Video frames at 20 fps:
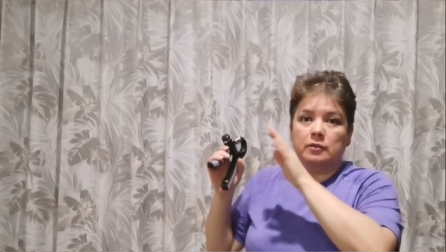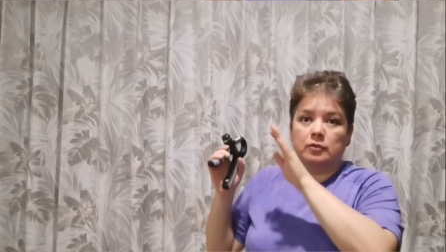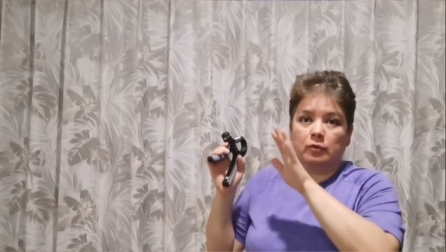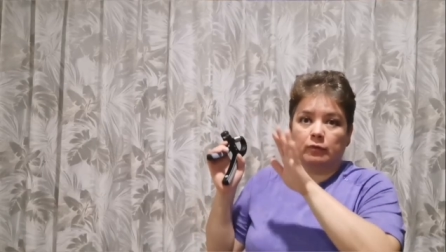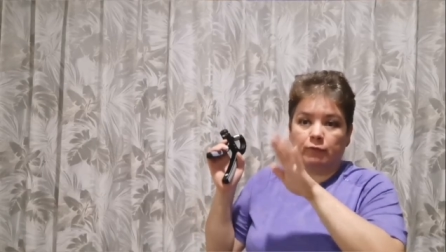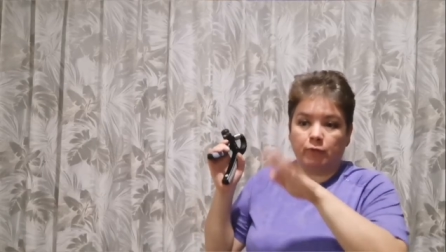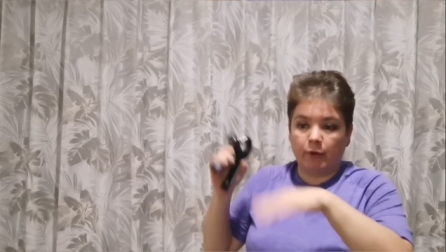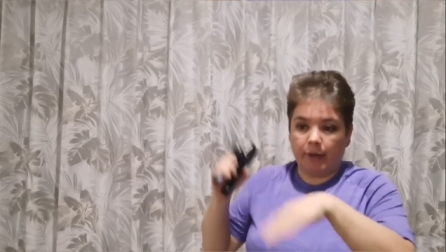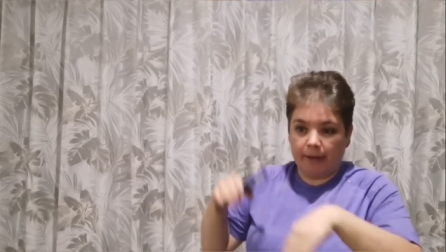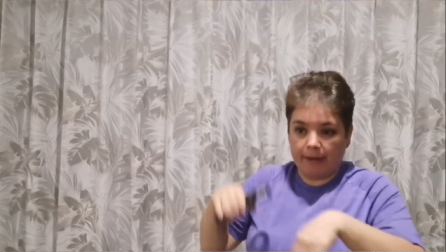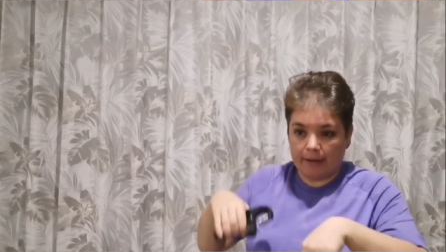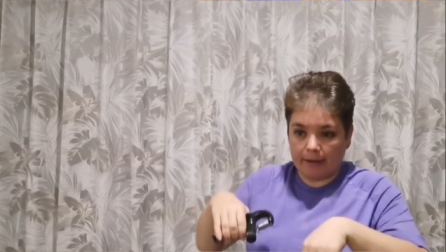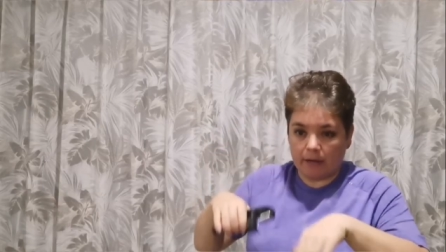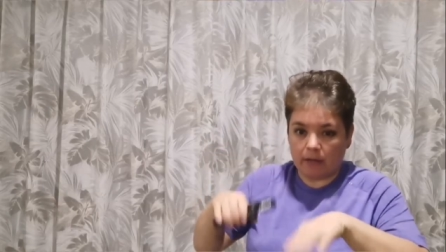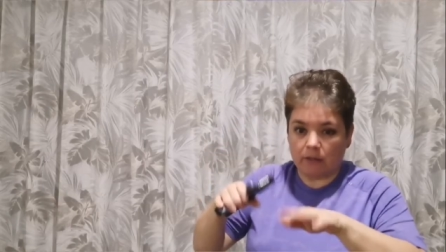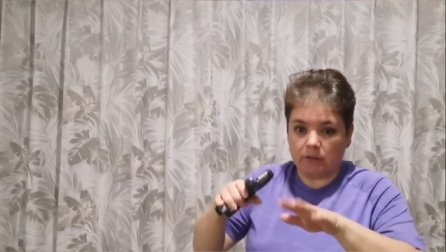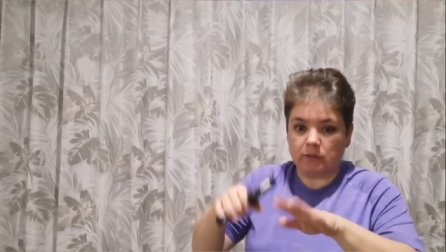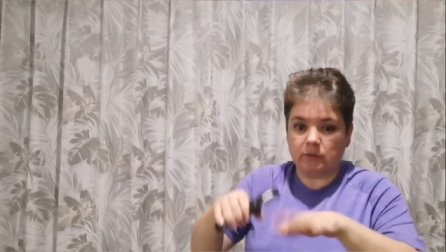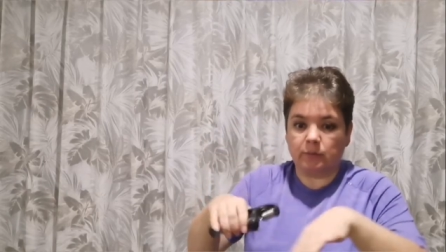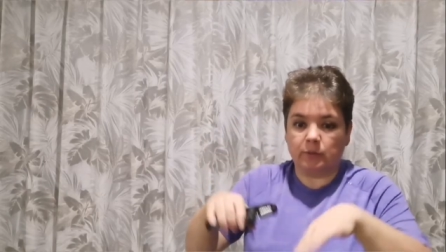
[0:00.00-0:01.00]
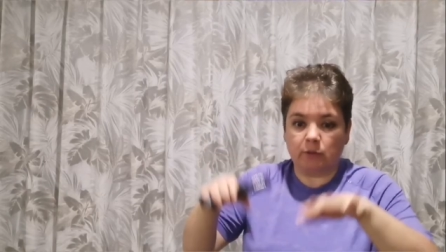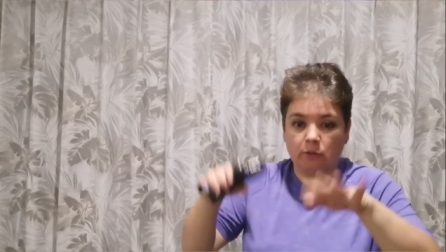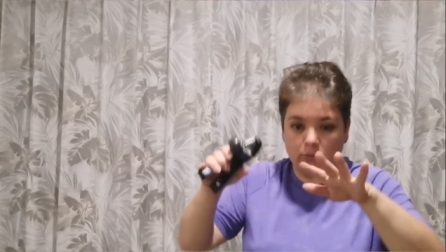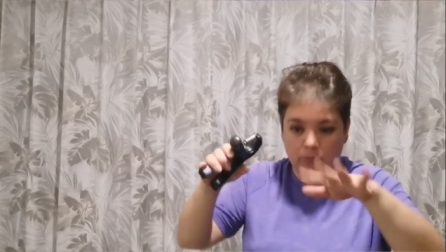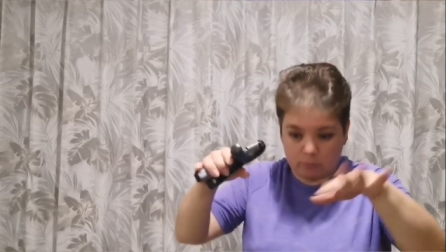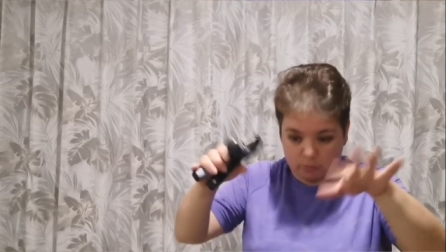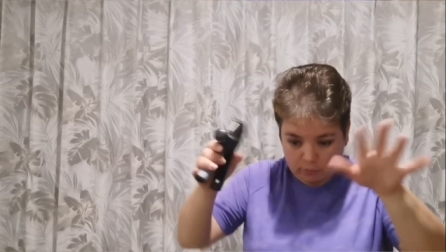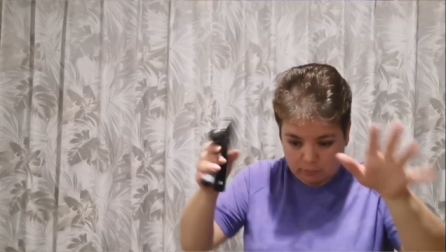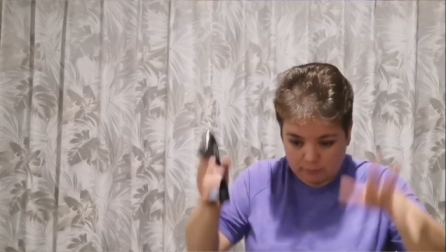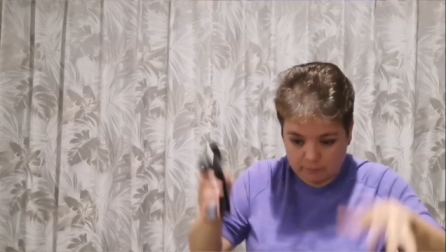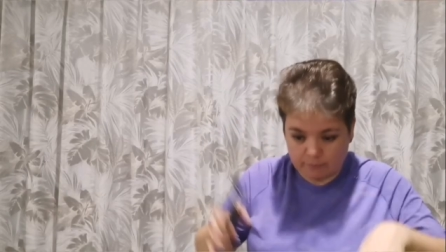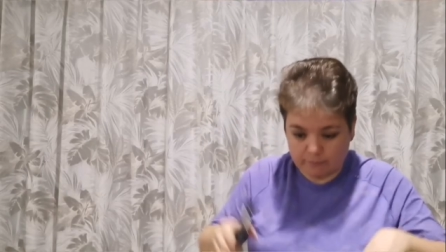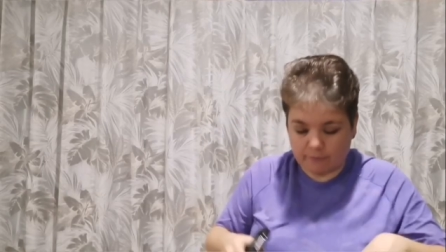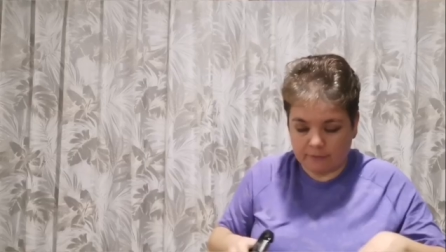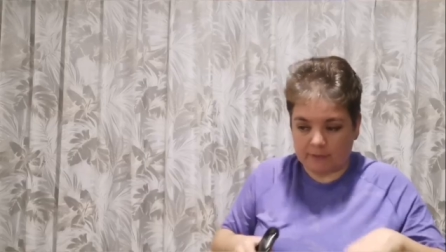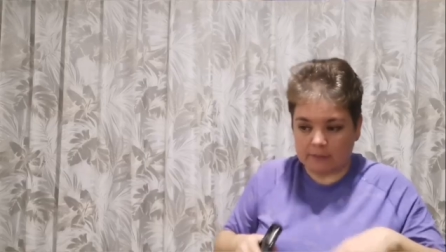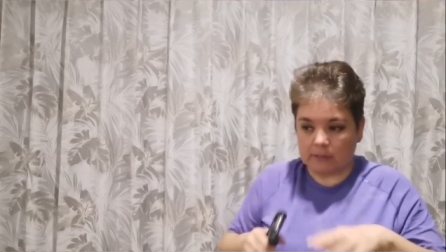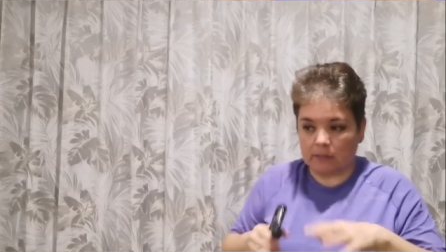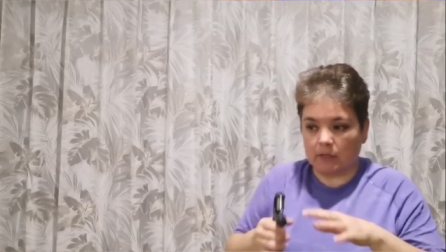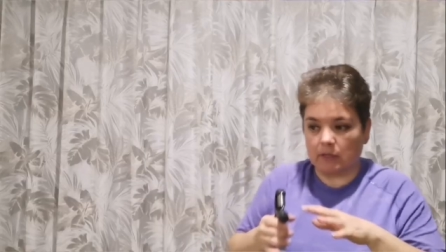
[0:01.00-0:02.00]
So for ankles we do
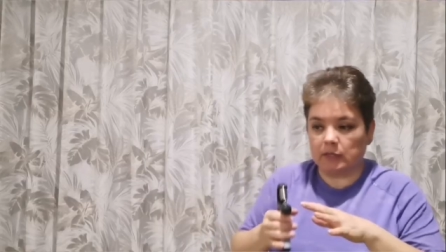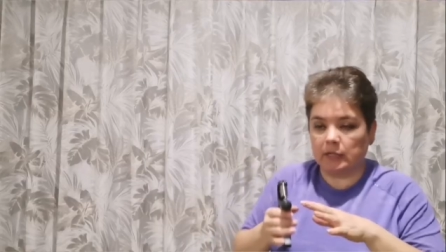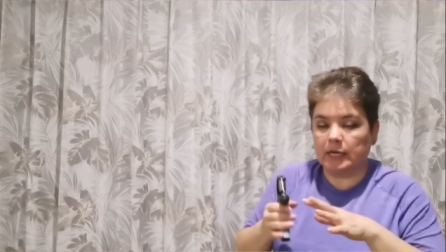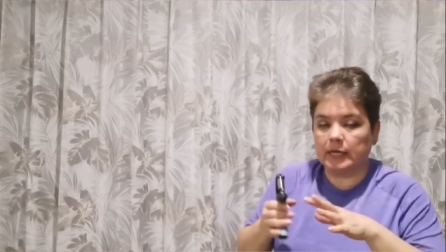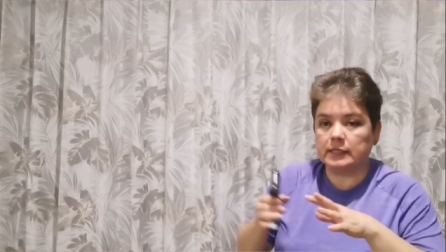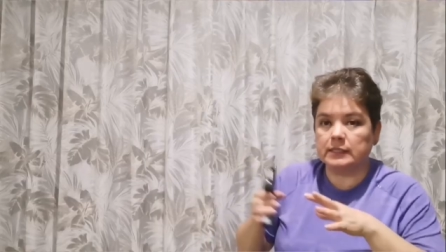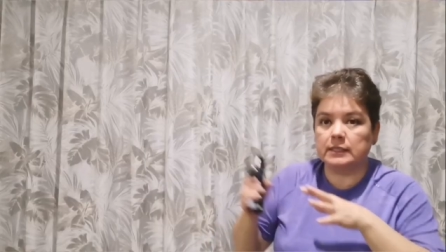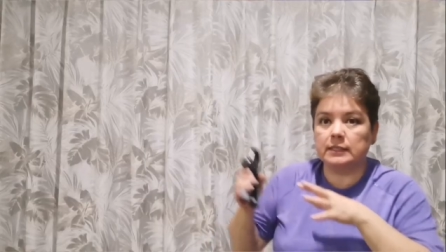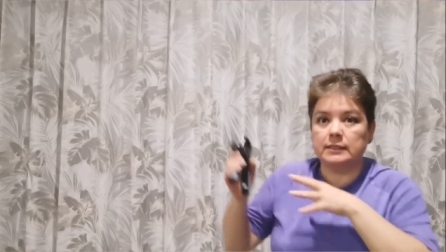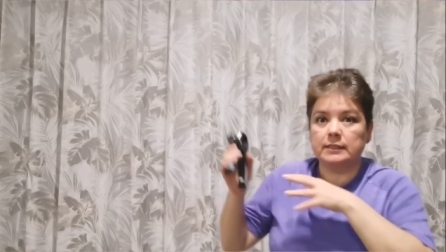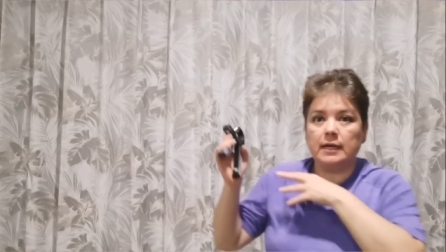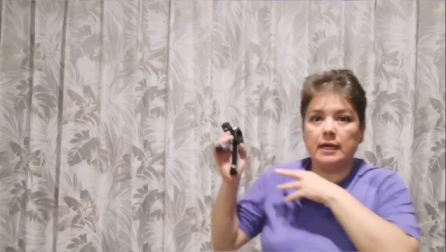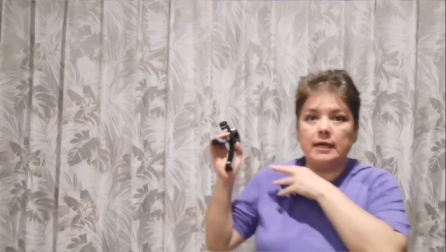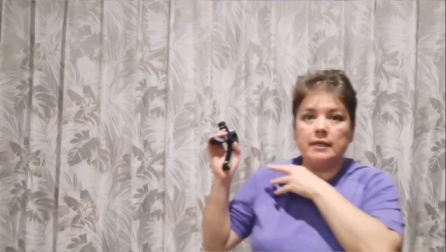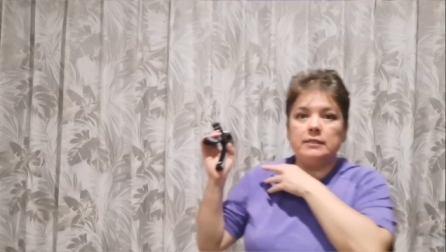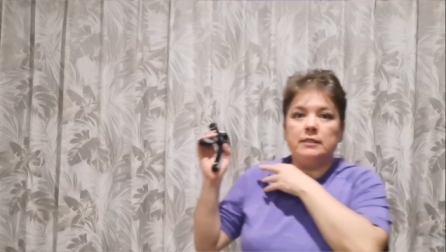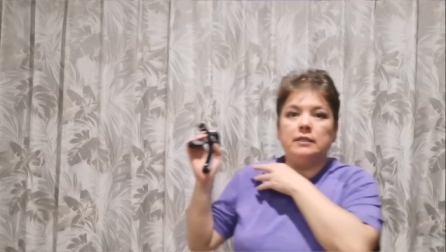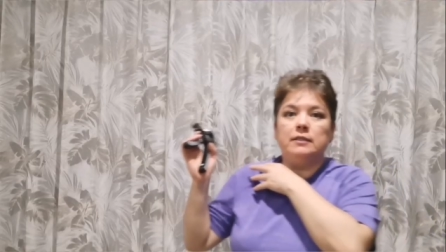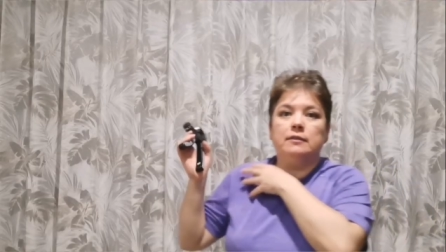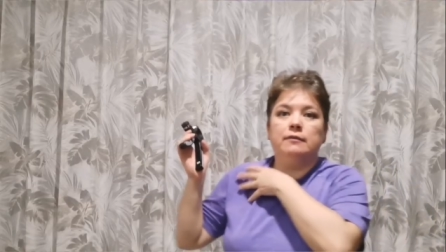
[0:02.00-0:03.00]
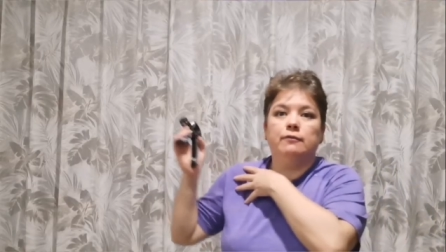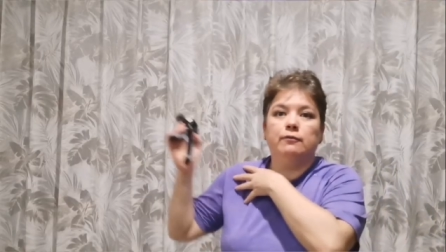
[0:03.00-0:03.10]
physical exercises,